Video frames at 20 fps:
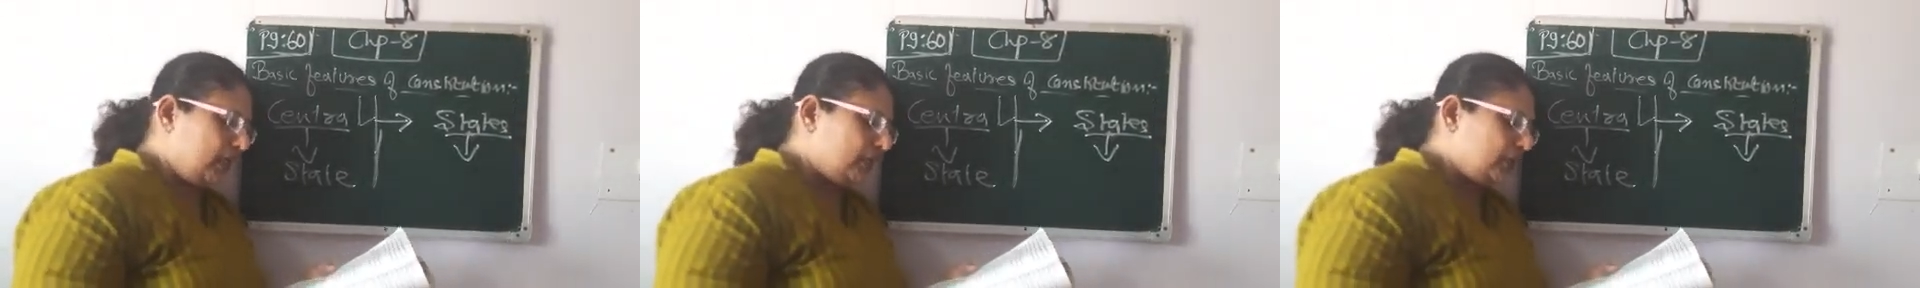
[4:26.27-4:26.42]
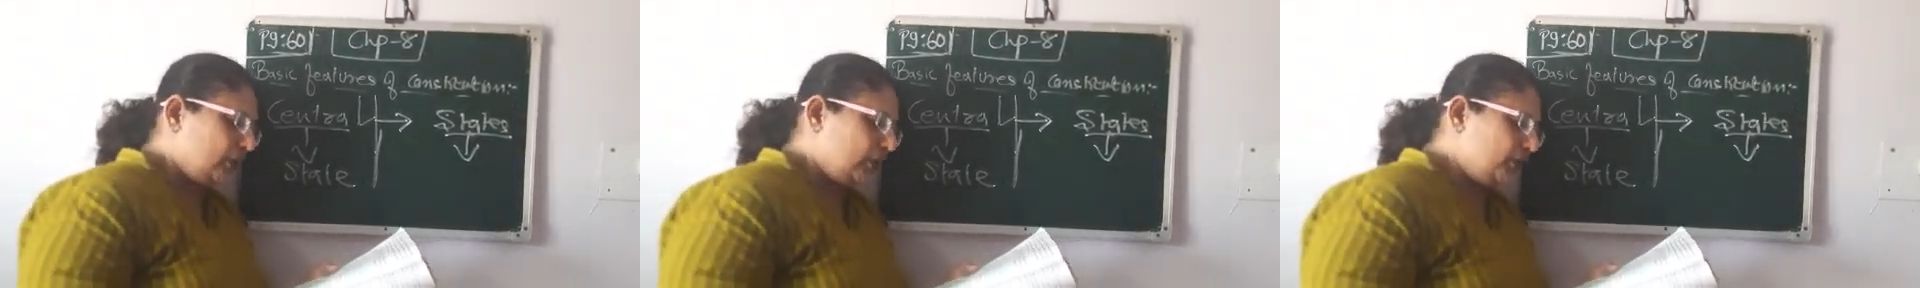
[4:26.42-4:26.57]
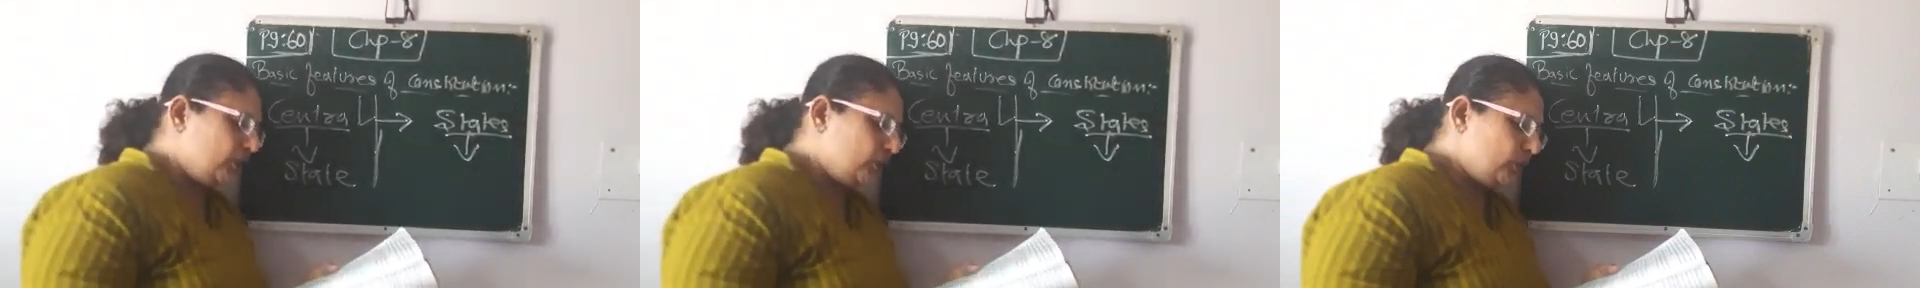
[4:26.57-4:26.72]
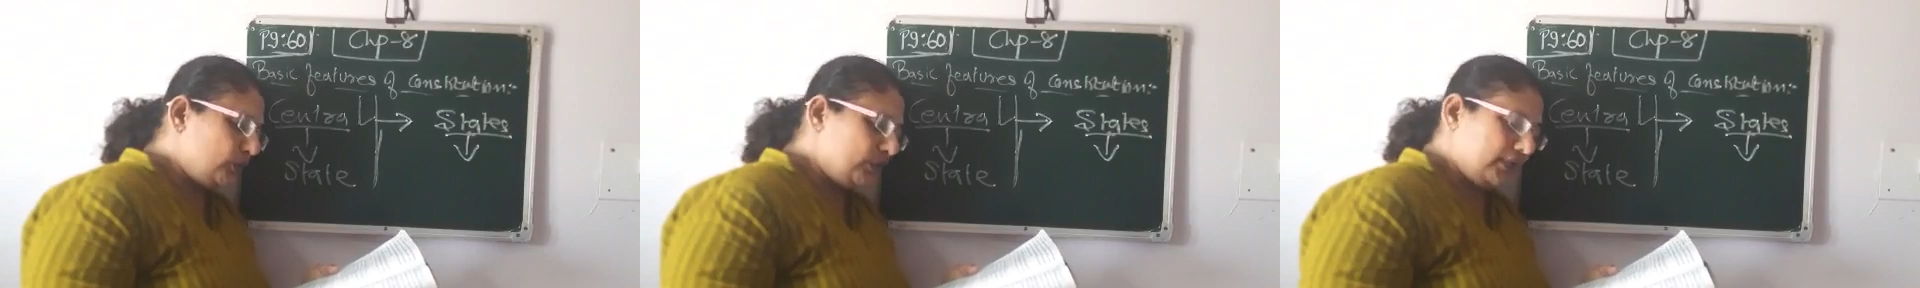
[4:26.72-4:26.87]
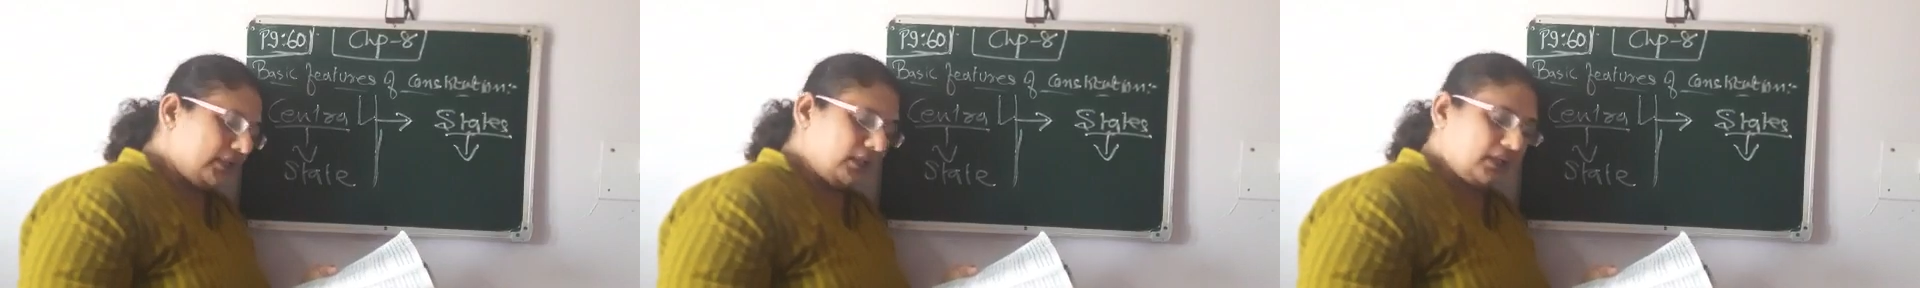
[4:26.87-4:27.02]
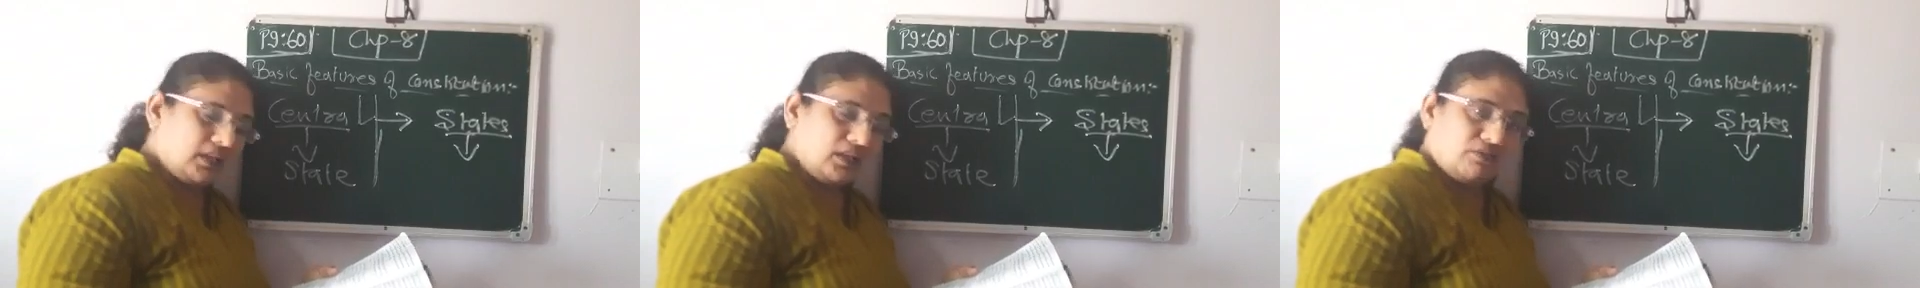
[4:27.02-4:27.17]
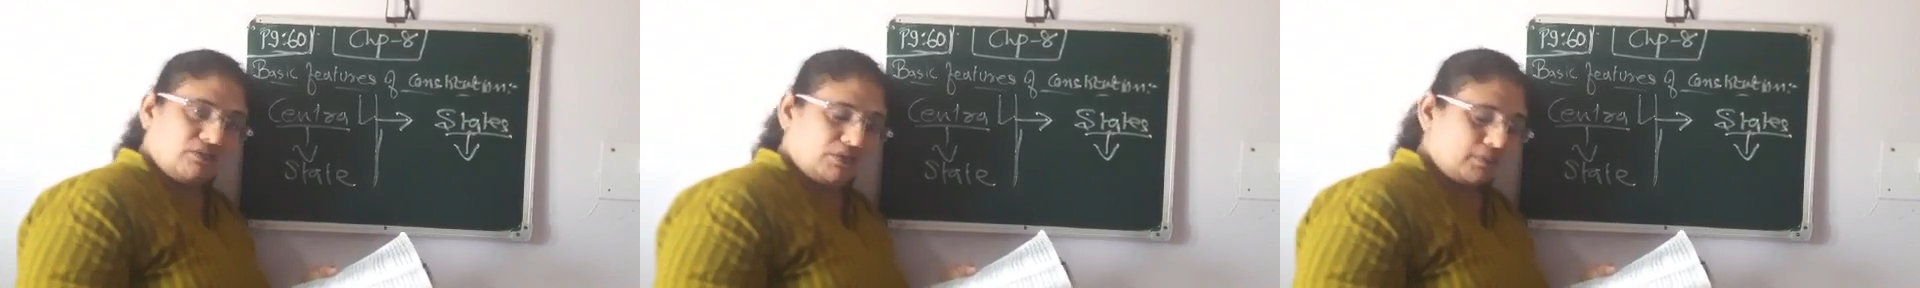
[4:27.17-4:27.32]
the
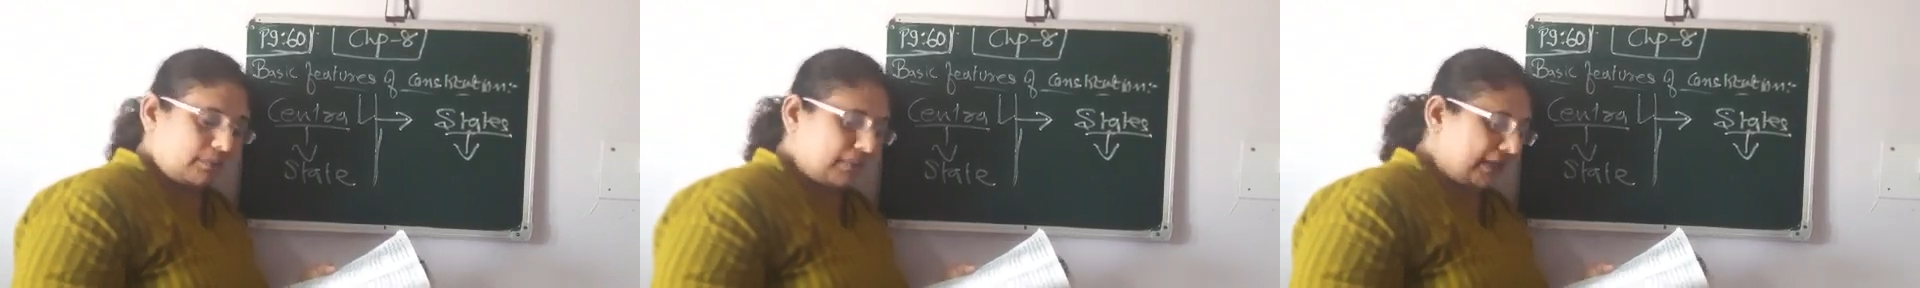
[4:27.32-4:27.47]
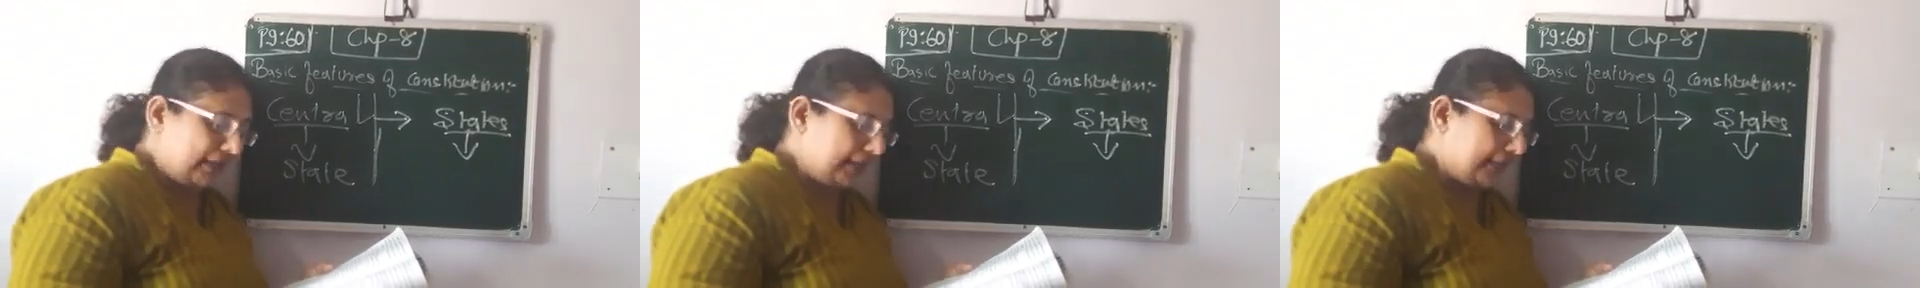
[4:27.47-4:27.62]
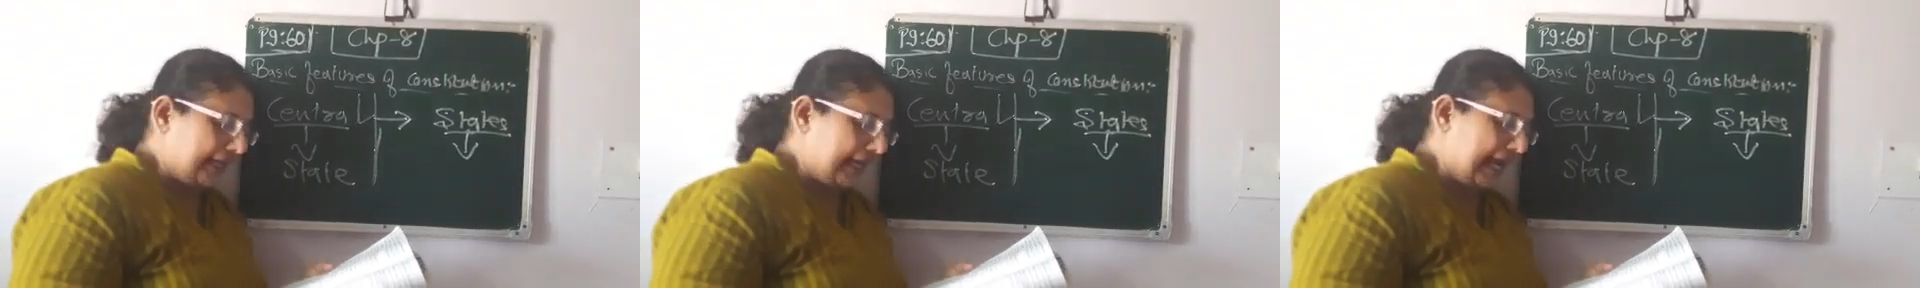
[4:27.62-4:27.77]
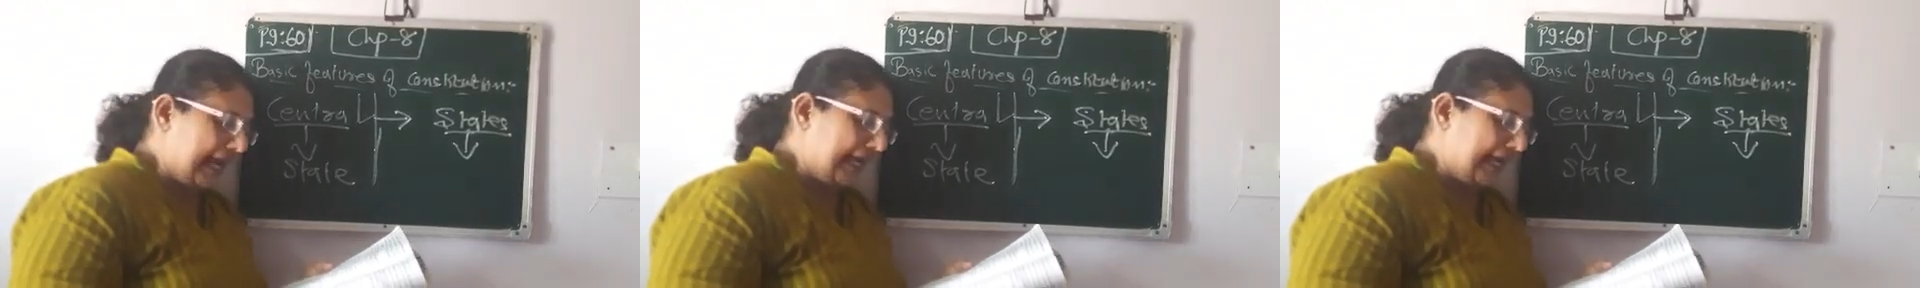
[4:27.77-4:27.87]
union government